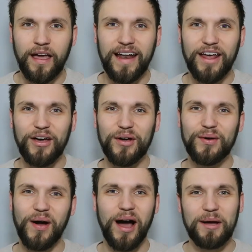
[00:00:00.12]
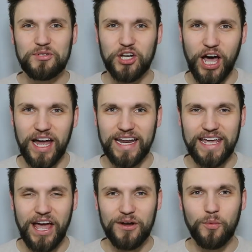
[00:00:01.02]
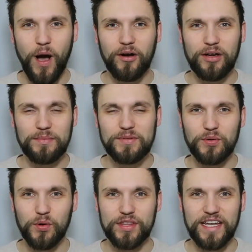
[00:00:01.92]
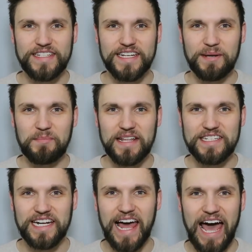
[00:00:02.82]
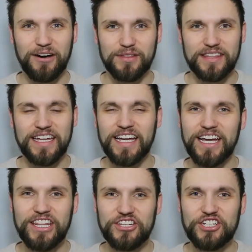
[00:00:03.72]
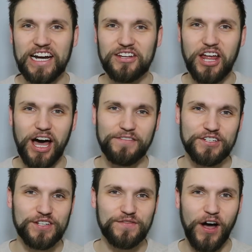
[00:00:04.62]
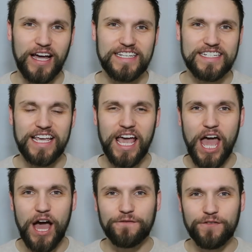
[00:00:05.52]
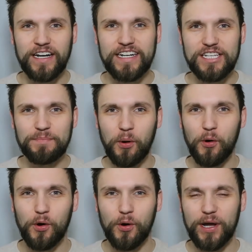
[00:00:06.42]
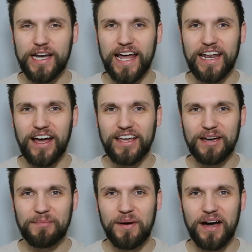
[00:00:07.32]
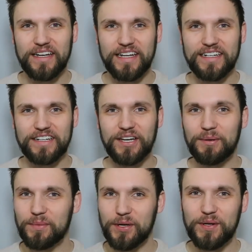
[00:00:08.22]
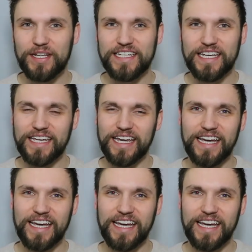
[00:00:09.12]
Hello, I'm Charlie and welcome to Authentic Mental Health, the channel that offers advice and friendly support in our like-minded community.